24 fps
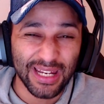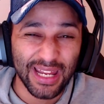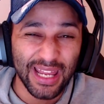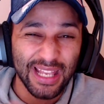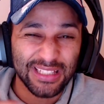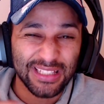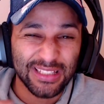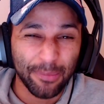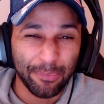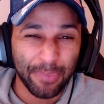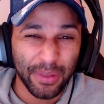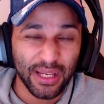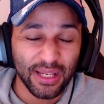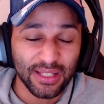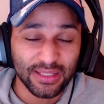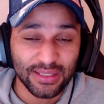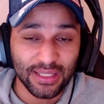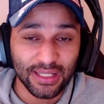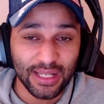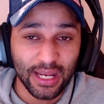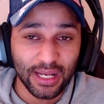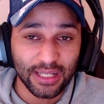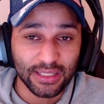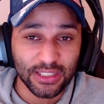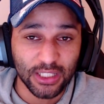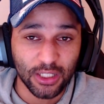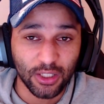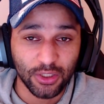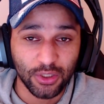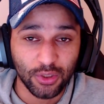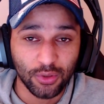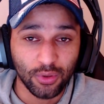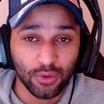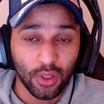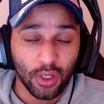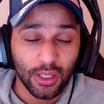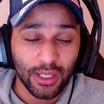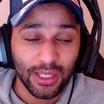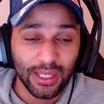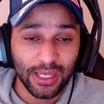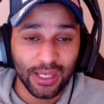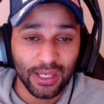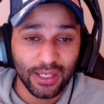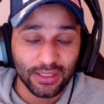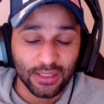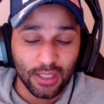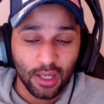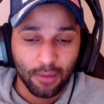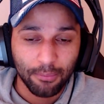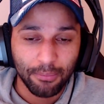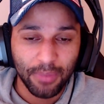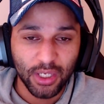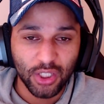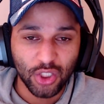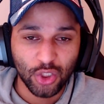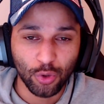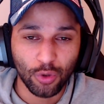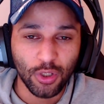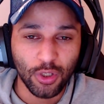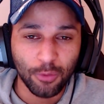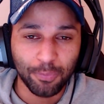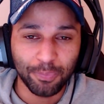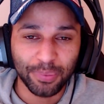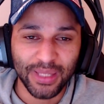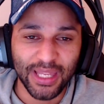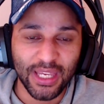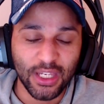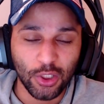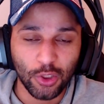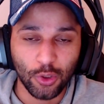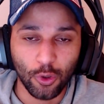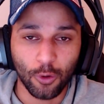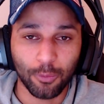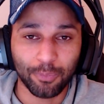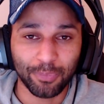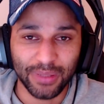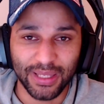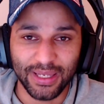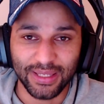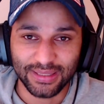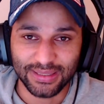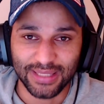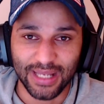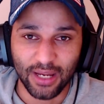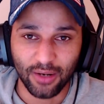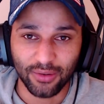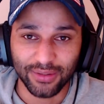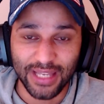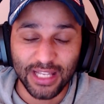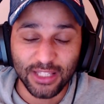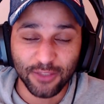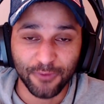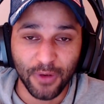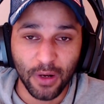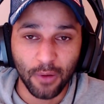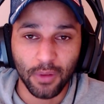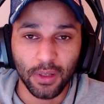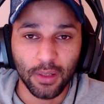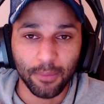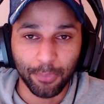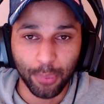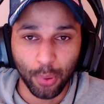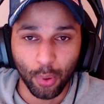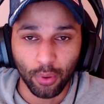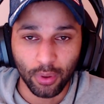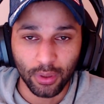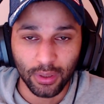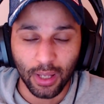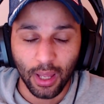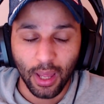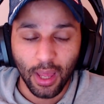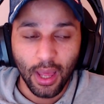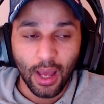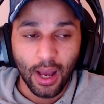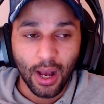is the biggest thing I can tell you is make sure you play your play style. That's very important.